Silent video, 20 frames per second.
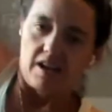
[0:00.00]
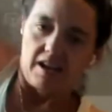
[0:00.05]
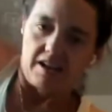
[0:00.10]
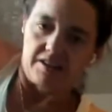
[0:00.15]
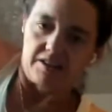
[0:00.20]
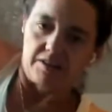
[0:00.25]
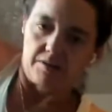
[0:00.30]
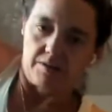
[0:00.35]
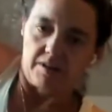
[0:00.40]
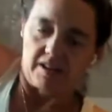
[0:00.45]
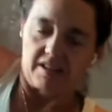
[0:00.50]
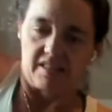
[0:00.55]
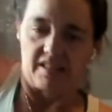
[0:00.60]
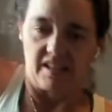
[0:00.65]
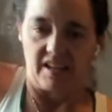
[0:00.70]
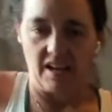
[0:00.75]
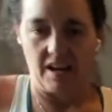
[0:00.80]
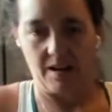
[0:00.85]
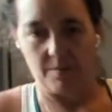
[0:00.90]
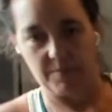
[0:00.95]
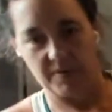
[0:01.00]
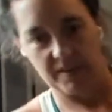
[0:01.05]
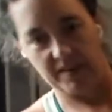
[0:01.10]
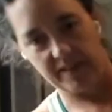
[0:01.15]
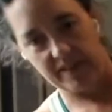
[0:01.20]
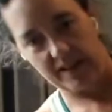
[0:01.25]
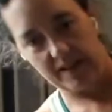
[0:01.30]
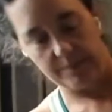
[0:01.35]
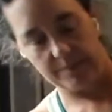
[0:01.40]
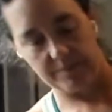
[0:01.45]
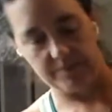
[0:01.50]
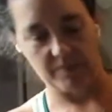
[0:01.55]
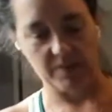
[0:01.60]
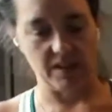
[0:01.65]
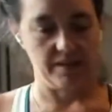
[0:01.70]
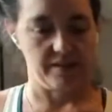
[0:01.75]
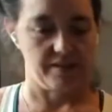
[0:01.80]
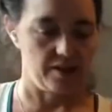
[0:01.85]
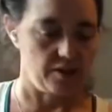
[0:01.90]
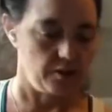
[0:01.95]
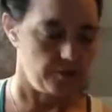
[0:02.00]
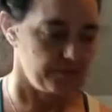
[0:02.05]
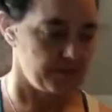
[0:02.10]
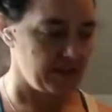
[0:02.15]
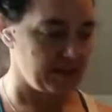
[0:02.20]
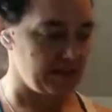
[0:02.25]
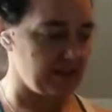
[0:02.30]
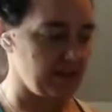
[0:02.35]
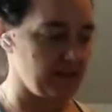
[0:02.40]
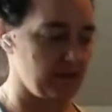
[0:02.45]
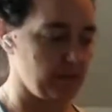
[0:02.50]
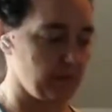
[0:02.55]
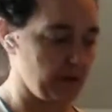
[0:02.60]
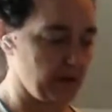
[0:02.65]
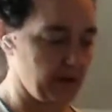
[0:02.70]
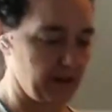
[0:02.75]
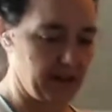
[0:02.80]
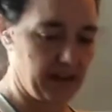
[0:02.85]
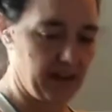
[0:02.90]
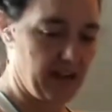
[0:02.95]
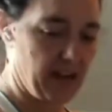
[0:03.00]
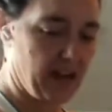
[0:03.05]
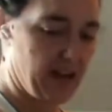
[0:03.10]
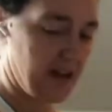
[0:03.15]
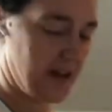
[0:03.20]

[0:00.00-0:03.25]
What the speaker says: and doing the opposite. So this is really